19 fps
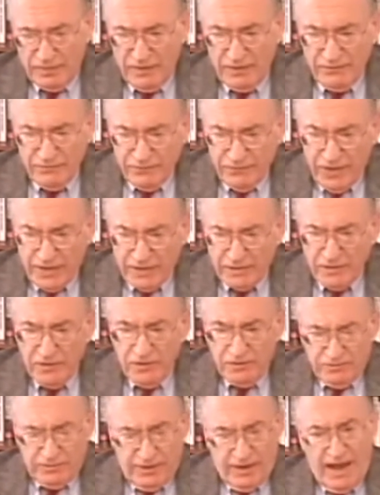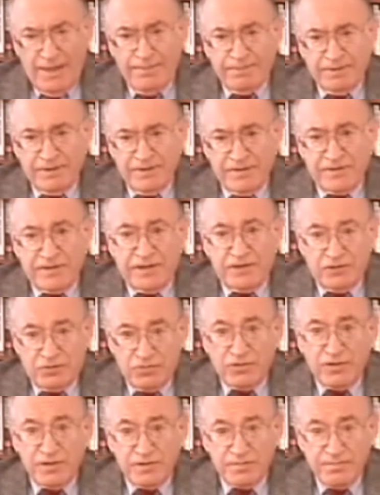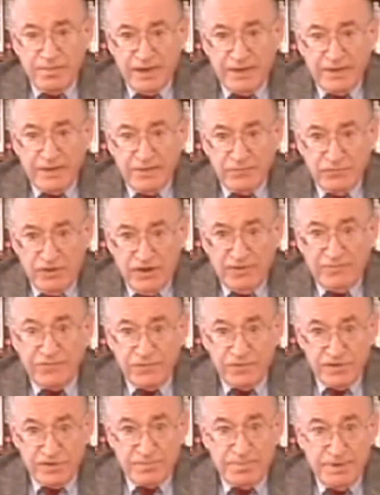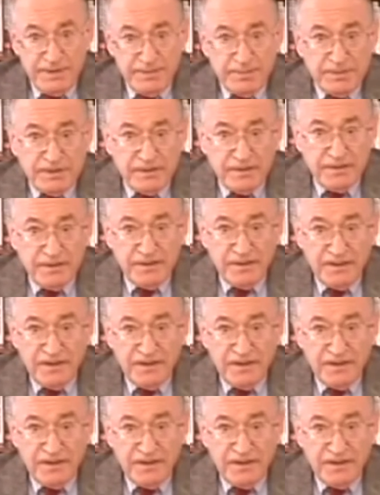In fact, what happened is they took his money away for his people,